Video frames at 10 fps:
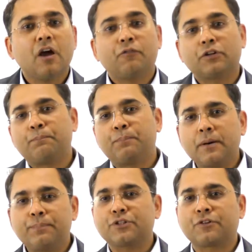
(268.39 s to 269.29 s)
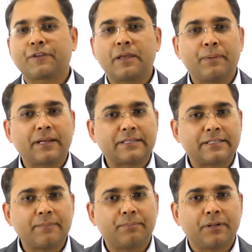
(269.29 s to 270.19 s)
For the purpose of keeping it
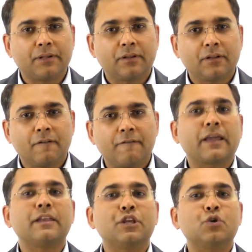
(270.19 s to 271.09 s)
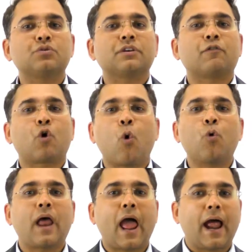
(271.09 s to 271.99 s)
simple, we can use our
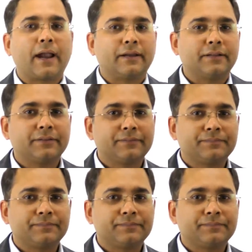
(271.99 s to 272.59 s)
own hand.